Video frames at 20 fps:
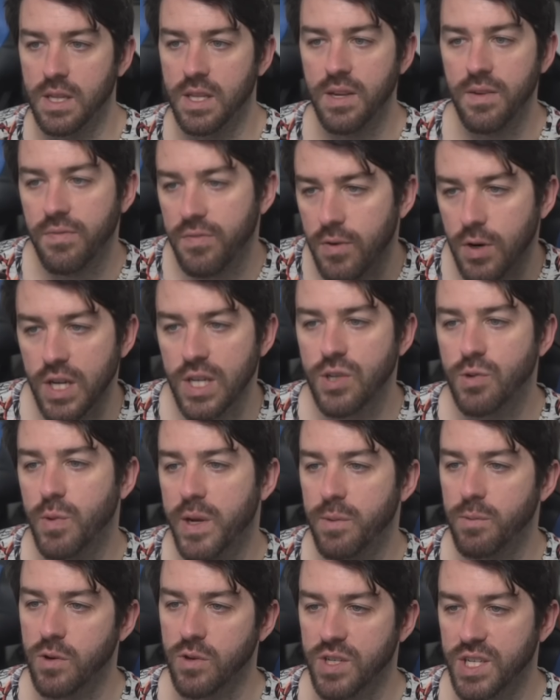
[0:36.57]
The footage
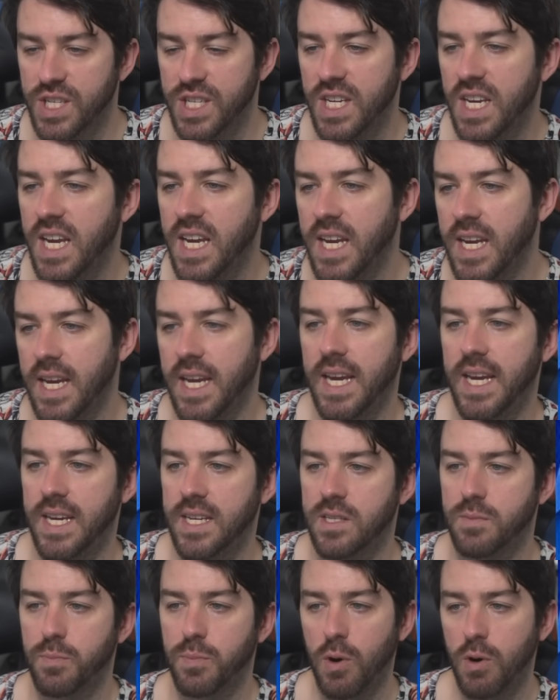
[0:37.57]
we will see
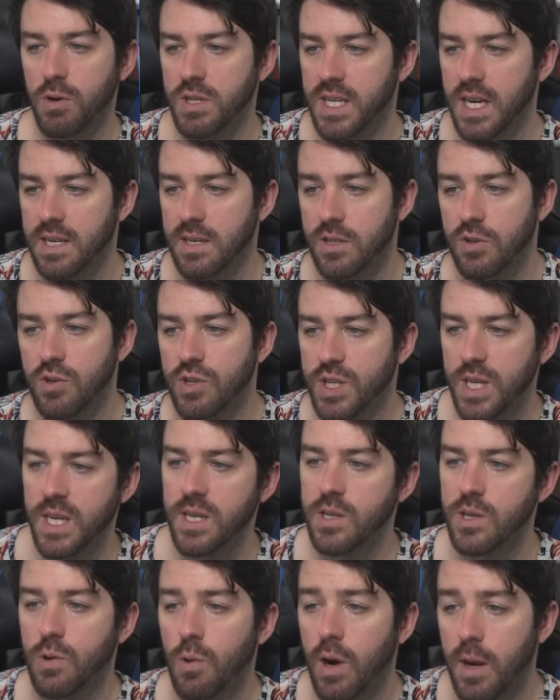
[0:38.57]
is protesters
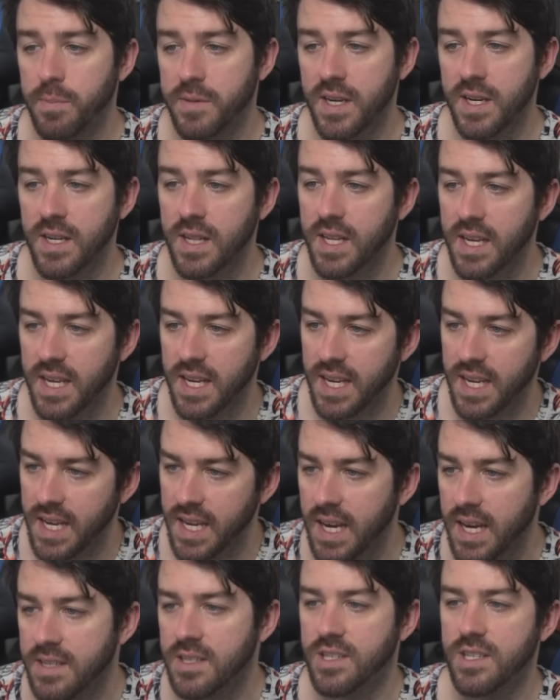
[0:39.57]
interrupting the
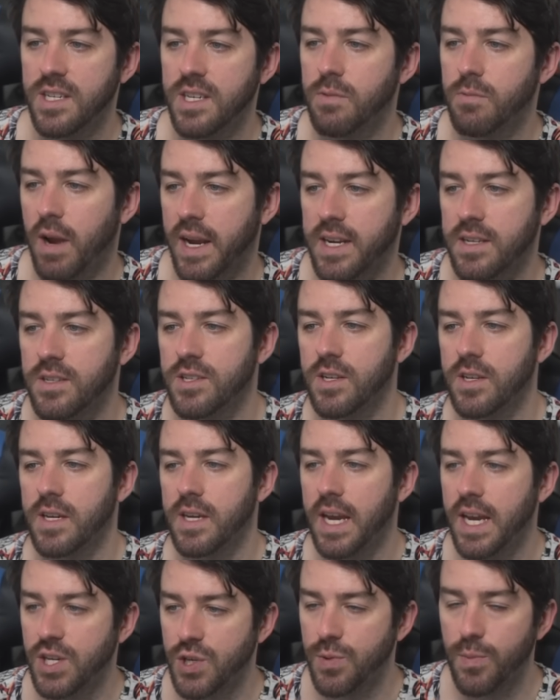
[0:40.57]
E&C
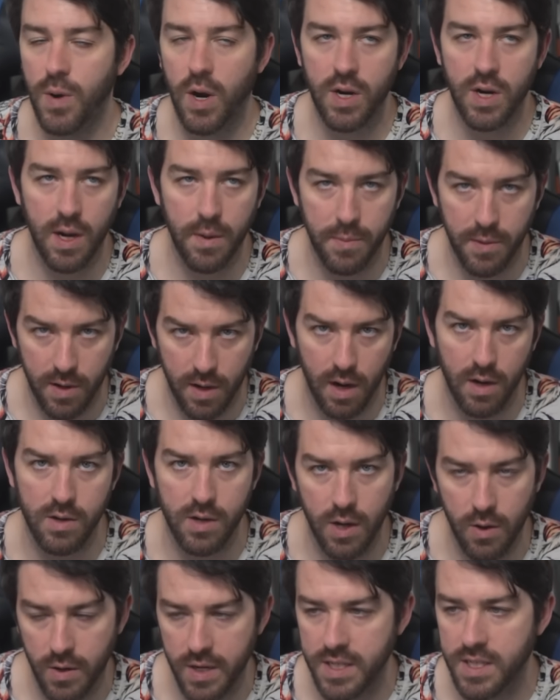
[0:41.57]
reconciliation markup. I'll
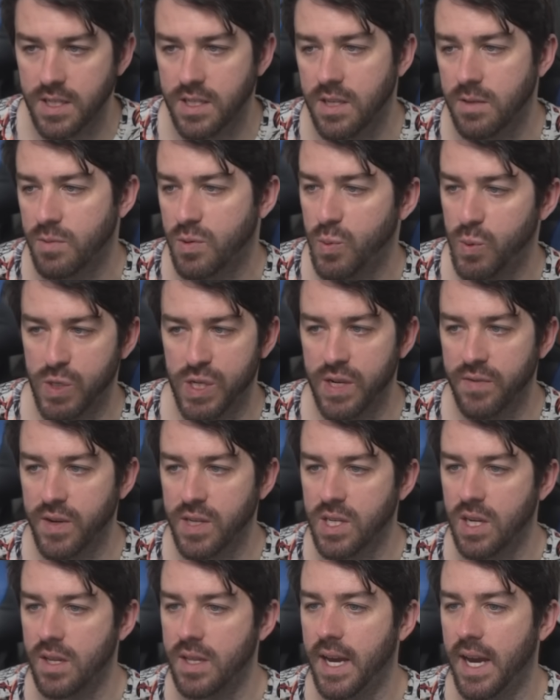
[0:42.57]
go into some
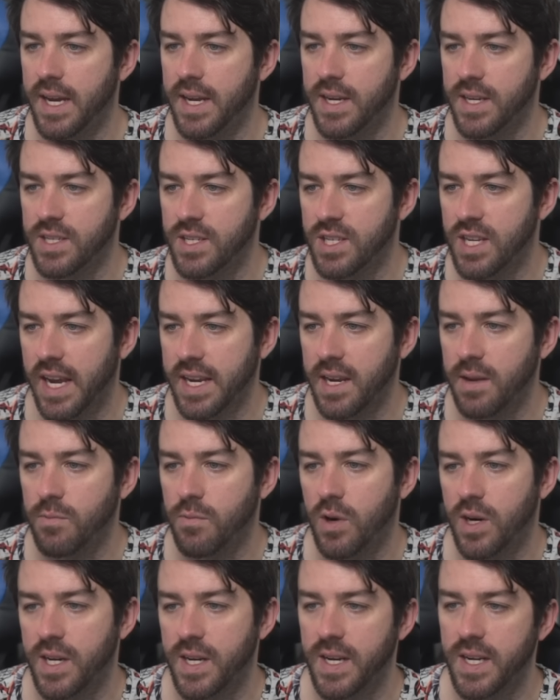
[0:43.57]
specifics on that in a second,
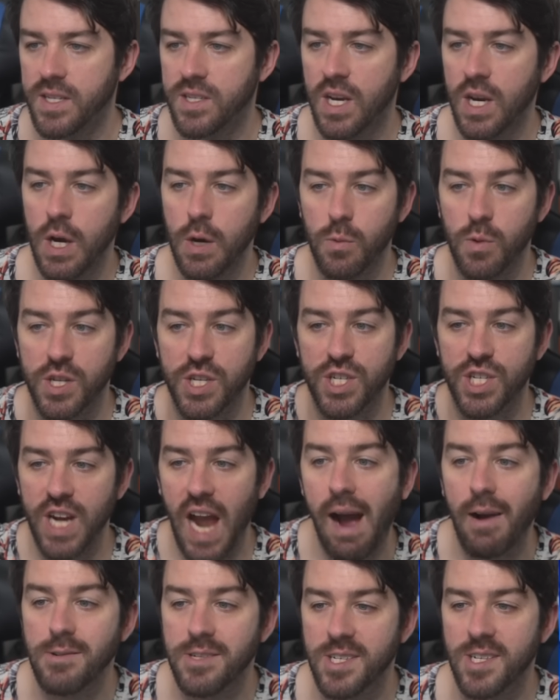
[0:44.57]
what it is, with
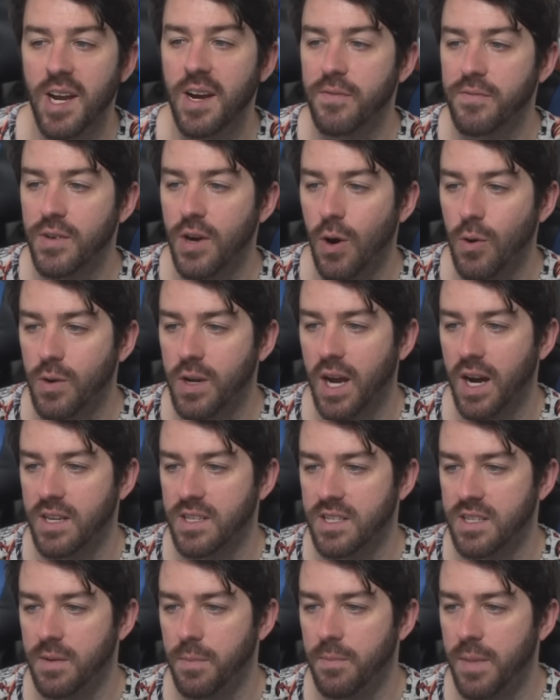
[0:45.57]
shouts of no
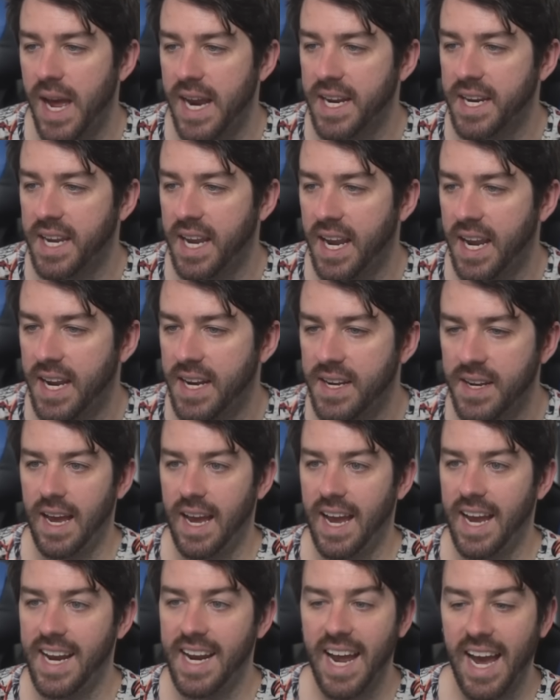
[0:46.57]
cuts to Medicaid.
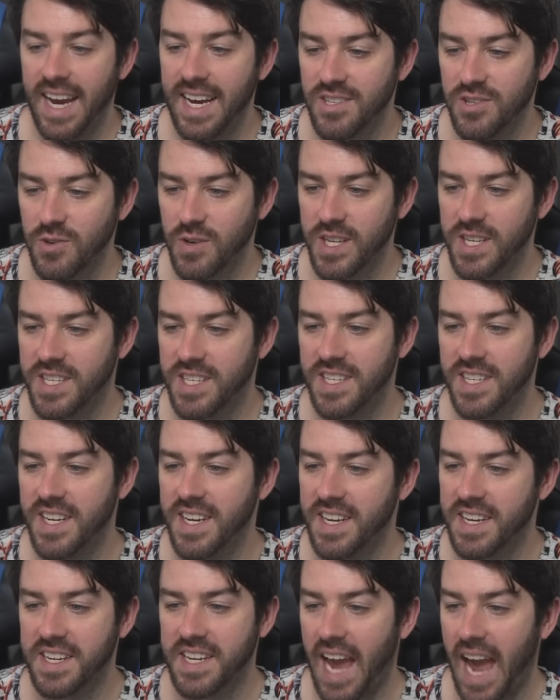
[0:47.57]
And as you can
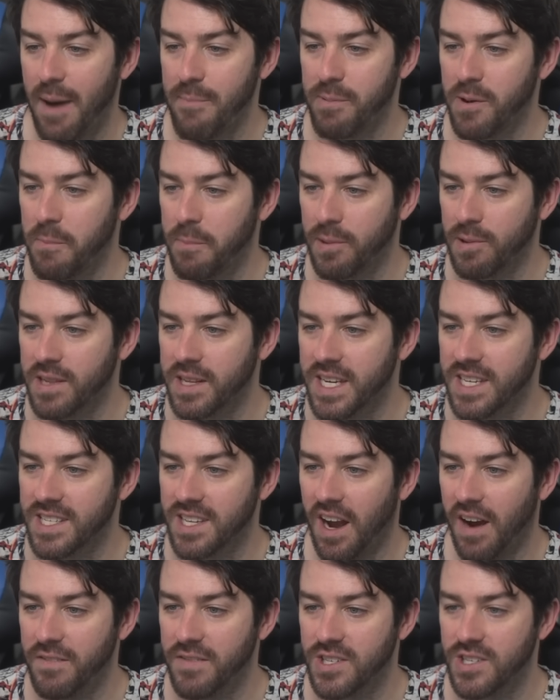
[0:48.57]
see, Capitol police
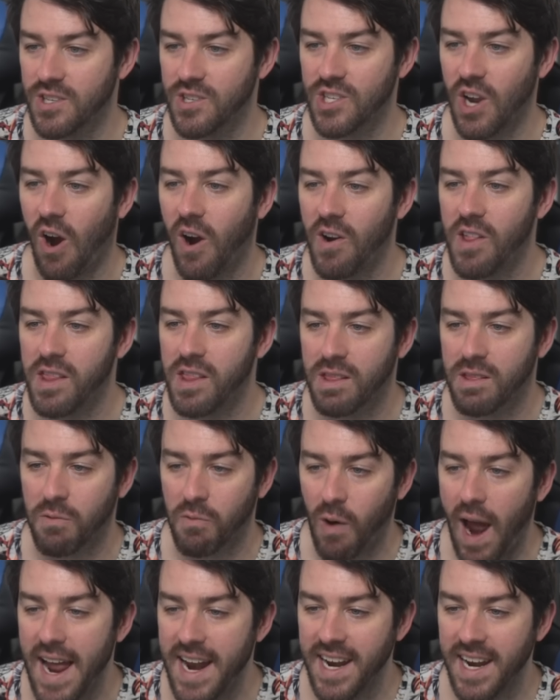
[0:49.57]
officers are
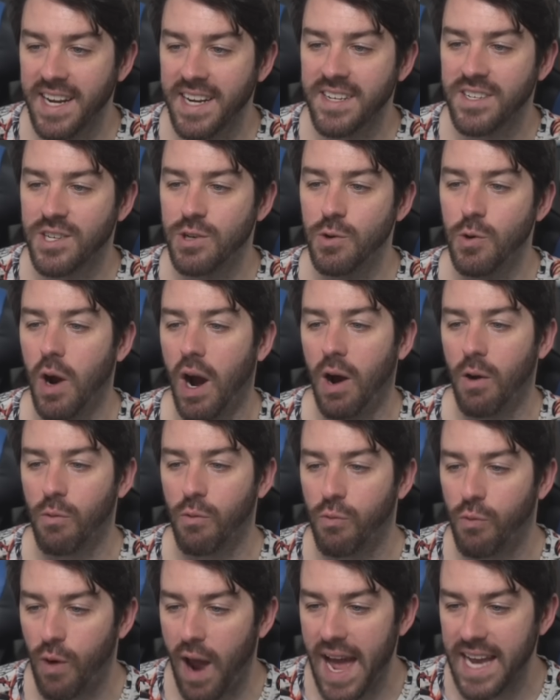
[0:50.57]
threatening to
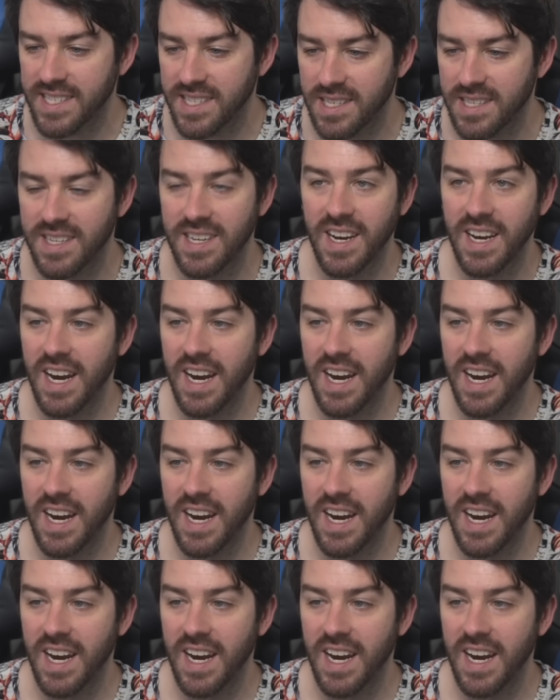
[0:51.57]
arrest